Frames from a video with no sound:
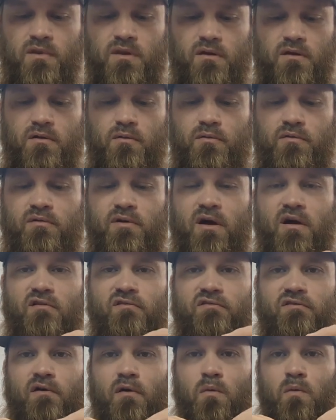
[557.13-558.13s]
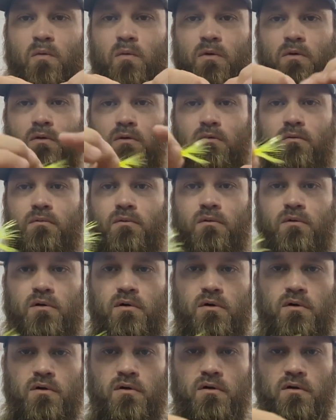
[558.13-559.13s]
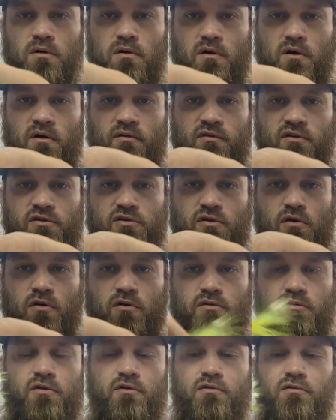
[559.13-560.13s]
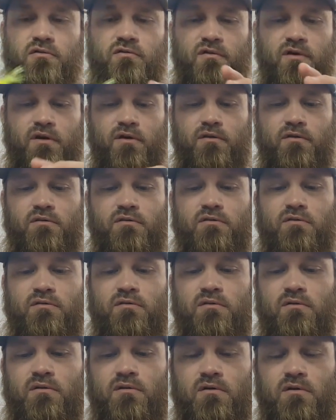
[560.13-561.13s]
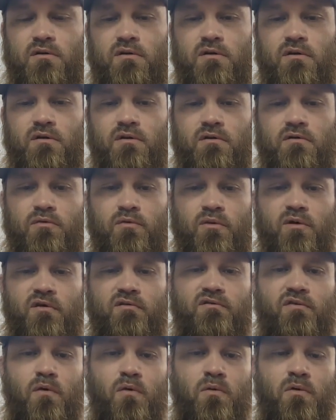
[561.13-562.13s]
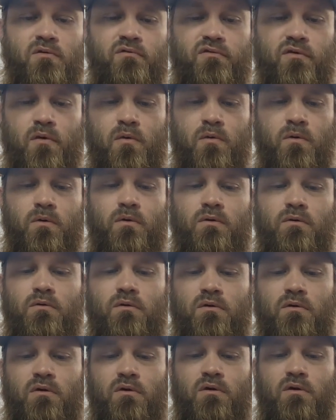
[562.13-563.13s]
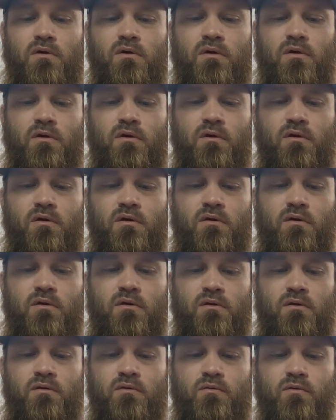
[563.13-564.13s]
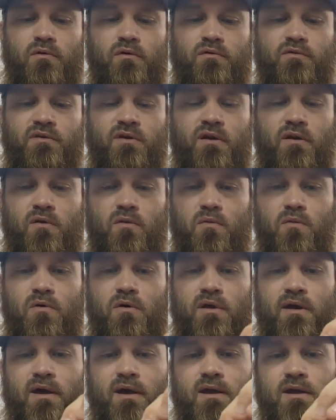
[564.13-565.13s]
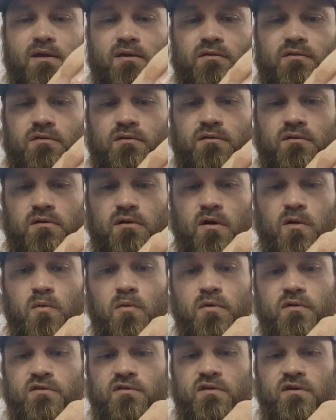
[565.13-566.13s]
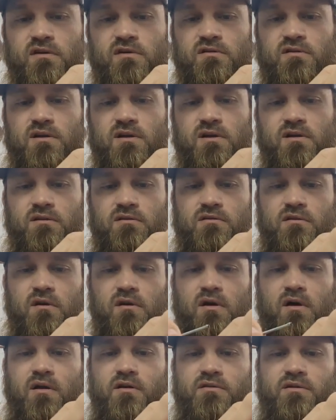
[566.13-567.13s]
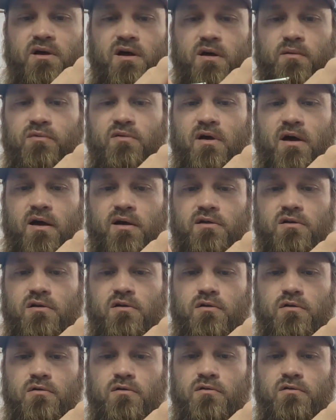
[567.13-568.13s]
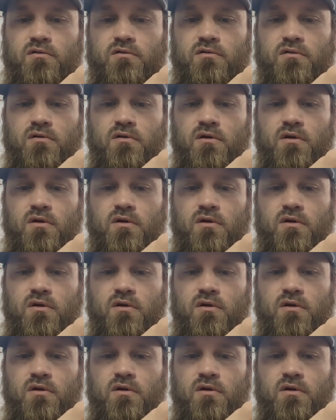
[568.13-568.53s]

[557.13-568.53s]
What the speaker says: And we've got 4 of the chartreuse feathers. So we got 4 and 4. That's what I was saying on 1/8. On 1/16, a lot of times I use